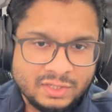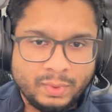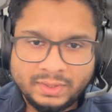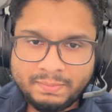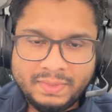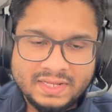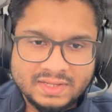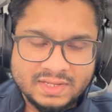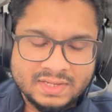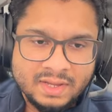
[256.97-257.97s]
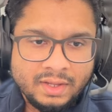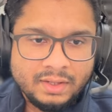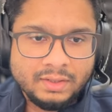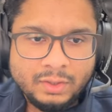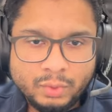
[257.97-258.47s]
So what that means is
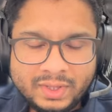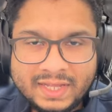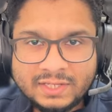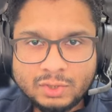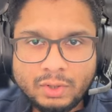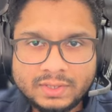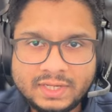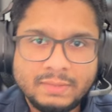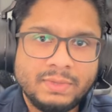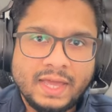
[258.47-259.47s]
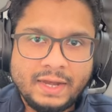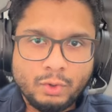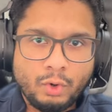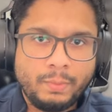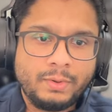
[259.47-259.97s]
during install time, the
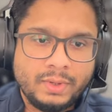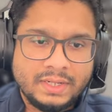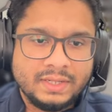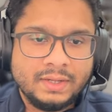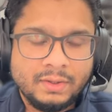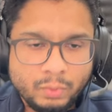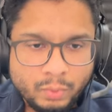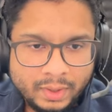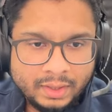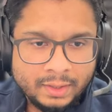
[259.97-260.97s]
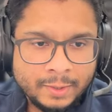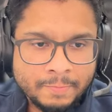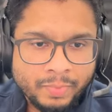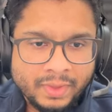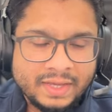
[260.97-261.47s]
Calico operator will
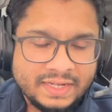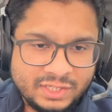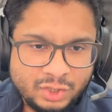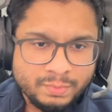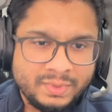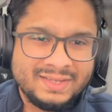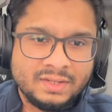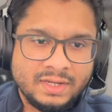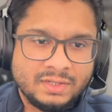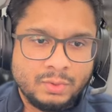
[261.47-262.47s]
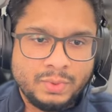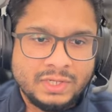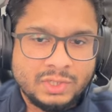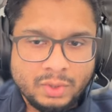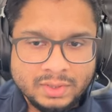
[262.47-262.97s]
consume the installation
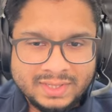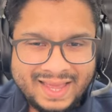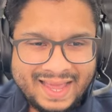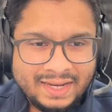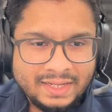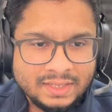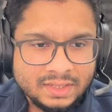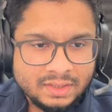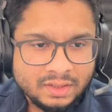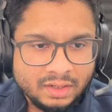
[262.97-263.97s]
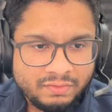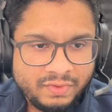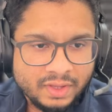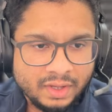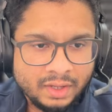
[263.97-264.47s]
resource and in turn
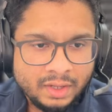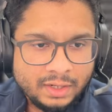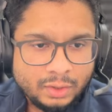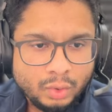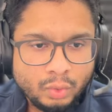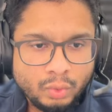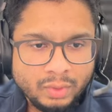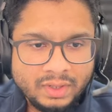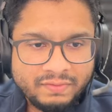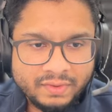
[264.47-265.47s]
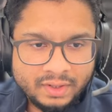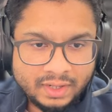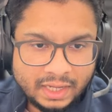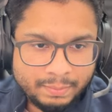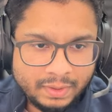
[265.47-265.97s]
configure two different
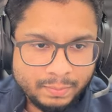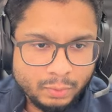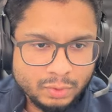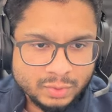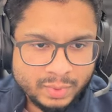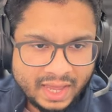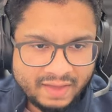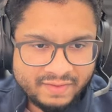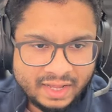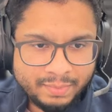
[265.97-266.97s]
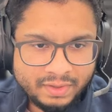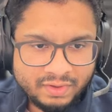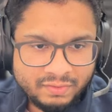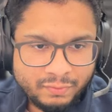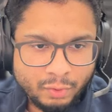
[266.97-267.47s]
IP pools. So we have an
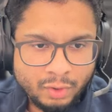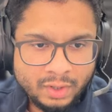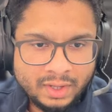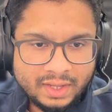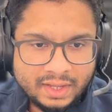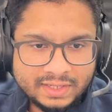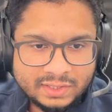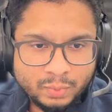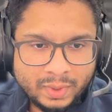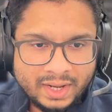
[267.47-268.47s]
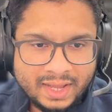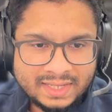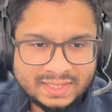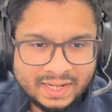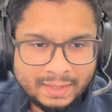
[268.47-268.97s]
IPv4 as well
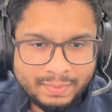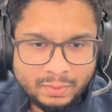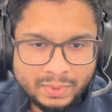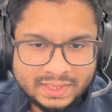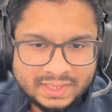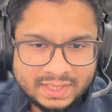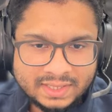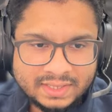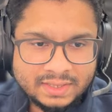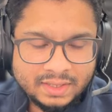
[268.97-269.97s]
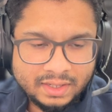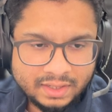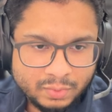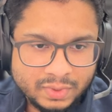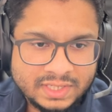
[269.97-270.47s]
as an IPv6
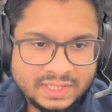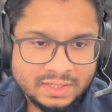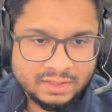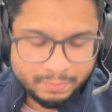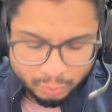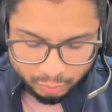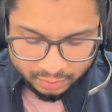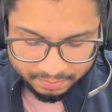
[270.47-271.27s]
address pool.